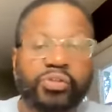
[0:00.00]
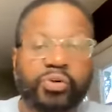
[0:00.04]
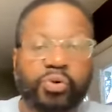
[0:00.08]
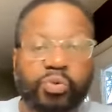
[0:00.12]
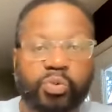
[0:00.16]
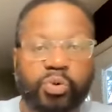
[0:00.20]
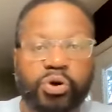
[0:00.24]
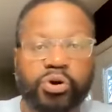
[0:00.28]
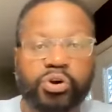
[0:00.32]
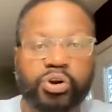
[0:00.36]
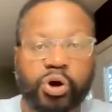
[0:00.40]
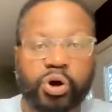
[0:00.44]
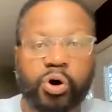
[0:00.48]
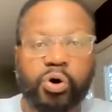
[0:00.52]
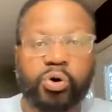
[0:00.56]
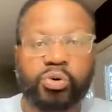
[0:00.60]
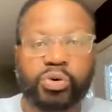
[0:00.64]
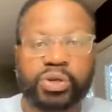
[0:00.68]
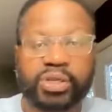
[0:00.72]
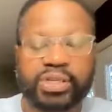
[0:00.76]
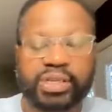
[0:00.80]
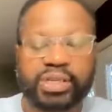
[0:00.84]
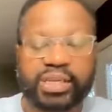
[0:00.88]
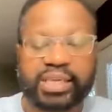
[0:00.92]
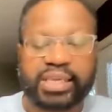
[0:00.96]
the word
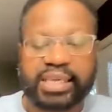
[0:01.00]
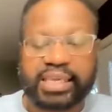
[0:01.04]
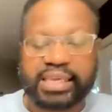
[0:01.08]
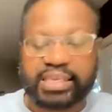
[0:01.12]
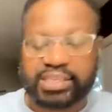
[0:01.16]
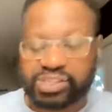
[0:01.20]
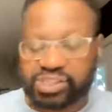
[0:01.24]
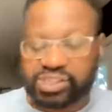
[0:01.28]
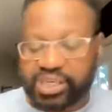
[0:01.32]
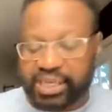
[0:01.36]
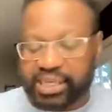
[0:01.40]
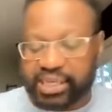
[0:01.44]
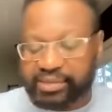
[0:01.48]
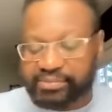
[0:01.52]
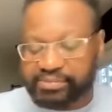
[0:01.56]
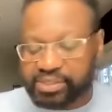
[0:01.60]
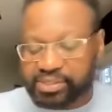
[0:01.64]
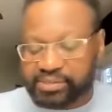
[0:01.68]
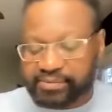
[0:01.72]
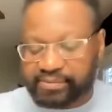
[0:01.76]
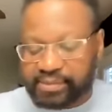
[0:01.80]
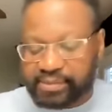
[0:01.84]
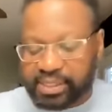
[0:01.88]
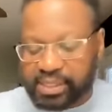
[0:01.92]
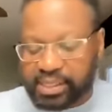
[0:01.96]
whole in the King
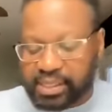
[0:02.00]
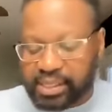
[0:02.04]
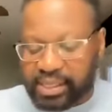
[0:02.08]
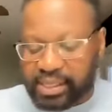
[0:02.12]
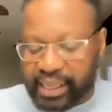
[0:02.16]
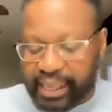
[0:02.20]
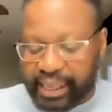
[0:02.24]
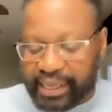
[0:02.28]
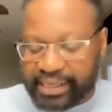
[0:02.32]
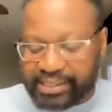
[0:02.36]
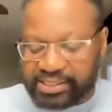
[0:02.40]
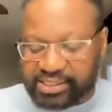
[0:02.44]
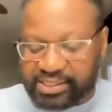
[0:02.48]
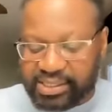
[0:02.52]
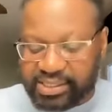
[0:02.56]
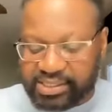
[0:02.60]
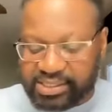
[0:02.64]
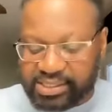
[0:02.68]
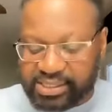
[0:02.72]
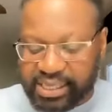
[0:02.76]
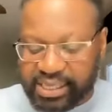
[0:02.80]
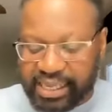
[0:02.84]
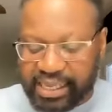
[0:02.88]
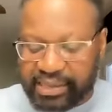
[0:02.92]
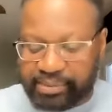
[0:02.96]
James, as the
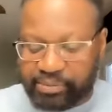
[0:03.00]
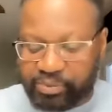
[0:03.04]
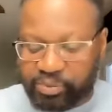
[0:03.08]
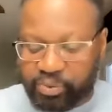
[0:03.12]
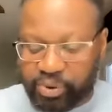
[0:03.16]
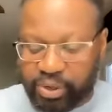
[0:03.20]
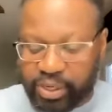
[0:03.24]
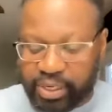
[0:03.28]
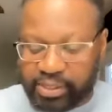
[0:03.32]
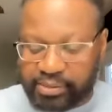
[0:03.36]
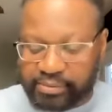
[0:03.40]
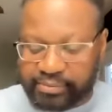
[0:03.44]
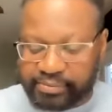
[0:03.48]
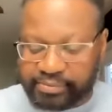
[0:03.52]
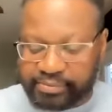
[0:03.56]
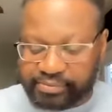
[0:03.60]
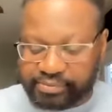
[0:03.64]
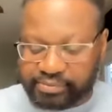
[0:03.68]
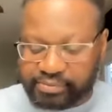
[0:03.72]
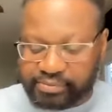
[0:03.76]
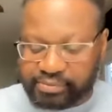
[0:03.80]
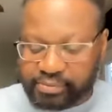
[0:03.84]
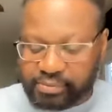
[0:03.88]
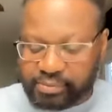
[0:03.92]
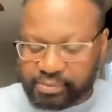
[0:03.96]
same one
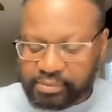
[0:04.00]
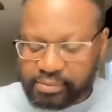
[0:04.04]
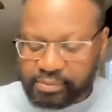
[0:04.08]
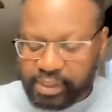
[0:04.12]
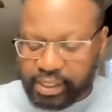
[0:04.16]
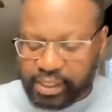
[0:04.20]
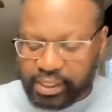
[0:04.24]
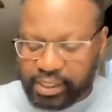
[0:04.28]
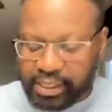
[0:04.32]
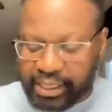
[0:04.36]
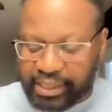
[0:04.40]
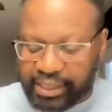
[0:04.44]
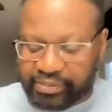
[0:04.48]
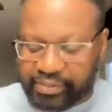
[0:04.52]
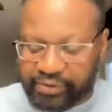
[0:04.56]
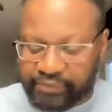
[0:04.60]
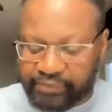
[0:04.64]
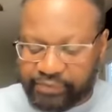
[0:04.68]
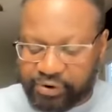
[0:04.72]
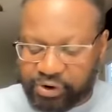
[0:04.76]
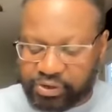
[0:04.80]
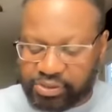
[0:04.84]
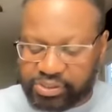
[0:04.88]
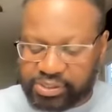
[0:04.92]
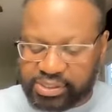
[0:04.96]
in the
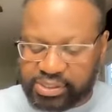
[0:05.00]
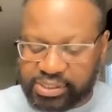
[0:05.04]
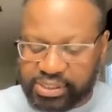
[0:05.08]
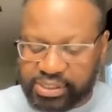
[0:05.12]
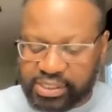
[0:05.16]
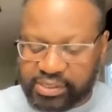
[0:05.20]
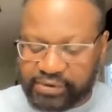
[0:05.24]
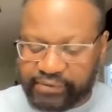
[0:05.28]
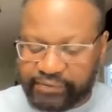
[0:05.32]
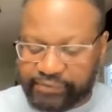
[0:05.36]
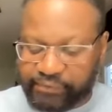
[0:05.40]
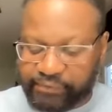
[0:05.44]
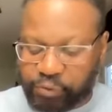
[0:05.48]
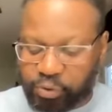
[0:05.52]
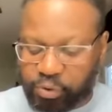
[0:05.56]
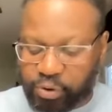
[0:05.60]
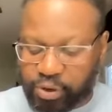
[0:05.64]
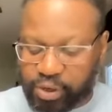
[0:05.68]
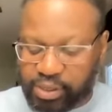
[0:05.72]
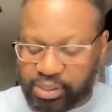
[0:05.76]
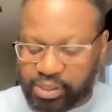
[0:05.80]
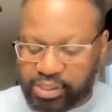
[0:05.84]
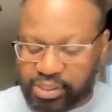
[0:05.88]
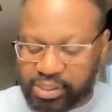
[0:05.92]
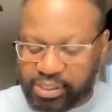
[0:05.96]
verse
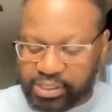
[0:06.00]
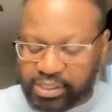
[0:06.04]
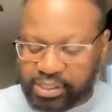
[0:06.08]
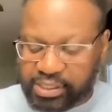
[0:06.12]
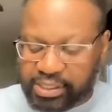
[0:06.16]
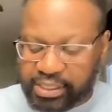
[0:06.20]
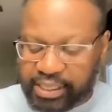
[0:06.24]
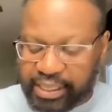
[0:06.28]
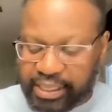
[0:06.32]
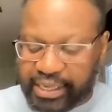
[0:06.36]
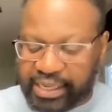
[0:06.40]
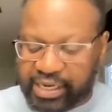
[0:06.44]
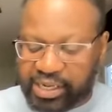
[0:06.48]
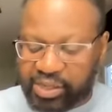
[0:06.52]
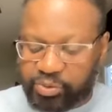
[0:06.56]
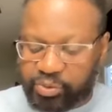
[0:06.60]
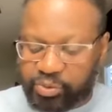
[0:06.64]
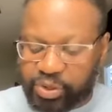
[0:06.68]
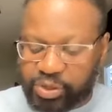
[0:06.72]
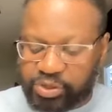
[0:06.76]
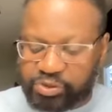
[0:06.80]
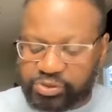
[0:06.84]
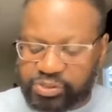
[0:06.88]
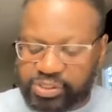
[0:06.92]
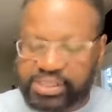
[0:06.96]
four.
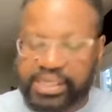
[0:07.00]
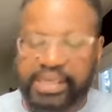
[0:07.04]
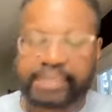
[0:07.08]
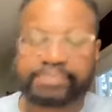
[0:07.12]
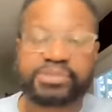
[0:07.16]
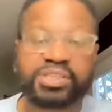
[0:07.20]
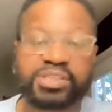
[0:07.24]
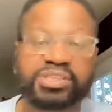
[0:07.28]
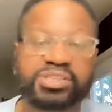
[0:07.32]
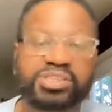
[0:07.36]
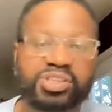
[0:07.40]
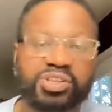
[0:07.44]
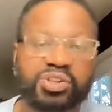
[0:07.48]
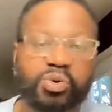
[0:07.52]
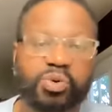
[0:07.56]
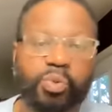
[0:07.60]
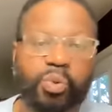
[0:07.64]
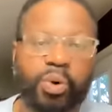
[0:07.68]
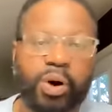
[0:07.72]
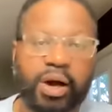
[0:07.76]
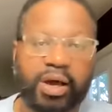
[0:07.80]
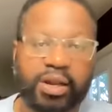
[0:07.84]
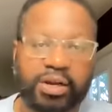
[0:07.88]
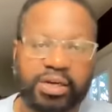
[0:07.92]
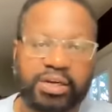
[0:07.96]
Anyone who stepped into the
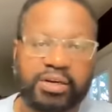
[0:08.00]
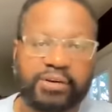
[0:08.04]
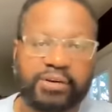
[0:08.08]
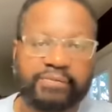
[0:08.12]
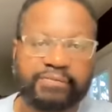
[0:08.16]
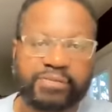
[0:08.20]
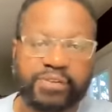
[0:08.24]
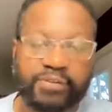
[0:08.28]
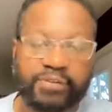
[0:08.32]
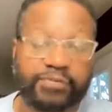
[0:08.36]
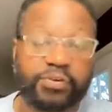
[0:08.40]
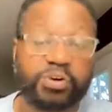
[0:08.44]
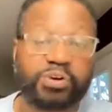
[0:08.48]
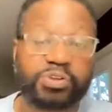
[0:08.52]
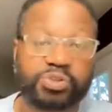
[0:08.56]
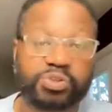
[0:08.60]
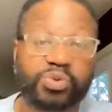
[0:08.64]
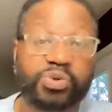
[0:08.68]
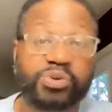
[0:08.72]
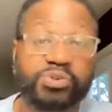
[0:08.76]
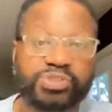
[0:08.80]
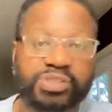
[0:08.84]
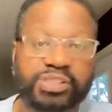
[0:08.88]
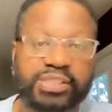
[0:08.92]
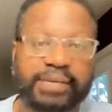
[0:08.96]
water, the first
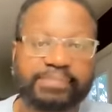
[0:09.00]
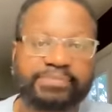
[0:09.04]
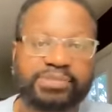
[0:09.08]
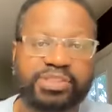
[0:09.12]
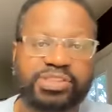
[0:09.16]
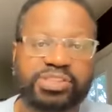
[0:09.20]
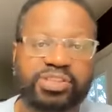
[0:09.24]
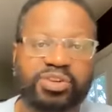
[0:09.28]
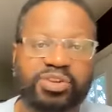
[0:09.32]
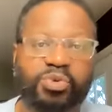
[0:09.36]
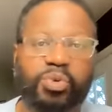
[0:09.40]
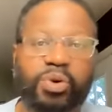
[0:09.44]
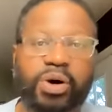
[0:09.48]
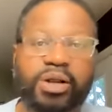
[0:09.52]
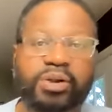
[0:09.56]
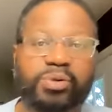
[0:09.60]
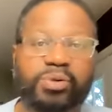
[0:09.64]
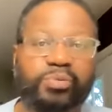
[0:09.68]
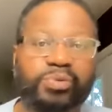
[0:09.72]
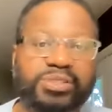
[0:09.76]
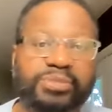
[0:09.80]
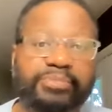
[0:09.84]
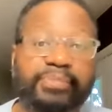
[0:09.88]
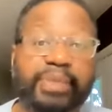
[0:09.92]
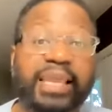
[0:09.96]
one who stepped into the water
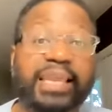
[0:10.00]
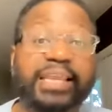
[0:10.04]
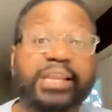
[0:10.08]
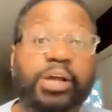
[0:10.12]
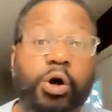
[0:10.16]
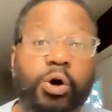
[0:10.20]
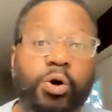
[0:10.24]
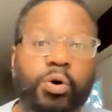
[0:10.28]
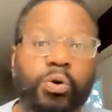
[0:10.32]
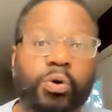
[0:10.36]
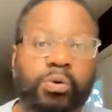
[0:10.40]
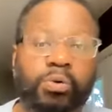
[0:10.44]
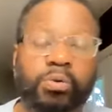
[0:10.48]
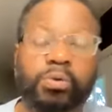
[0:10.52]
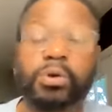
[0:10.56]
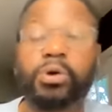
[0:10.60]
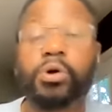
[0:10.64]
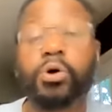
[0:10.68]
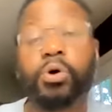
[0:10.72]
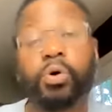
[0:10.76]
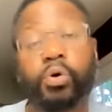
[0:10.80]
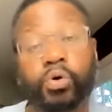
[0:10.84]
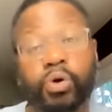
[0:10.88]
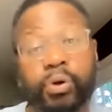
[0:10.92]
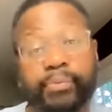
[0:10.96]
was made whole
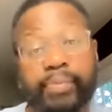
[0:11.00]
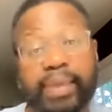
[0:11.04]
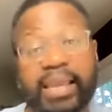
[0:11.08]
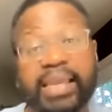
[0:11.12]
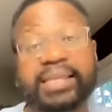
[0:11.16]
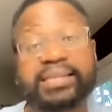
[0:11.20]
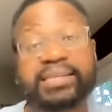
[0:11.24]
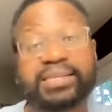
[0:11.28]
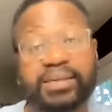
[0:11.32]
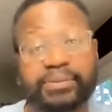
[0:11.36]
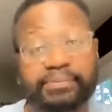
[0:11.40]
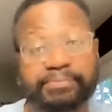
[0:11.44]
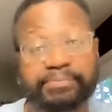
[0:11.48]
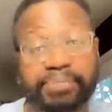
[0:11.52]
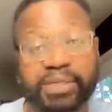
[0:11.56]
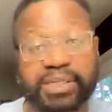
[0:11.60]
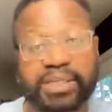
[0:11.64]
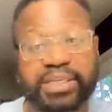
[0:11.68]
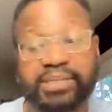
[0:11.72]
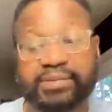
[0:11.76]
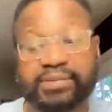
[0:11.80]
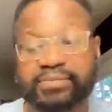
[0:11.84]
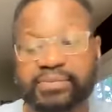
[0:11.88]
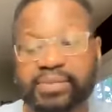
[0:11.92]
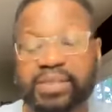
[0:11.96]
or made
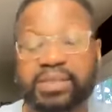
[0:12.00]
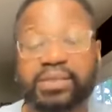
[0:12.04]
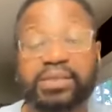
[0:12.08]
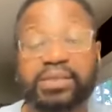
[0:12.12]
complete.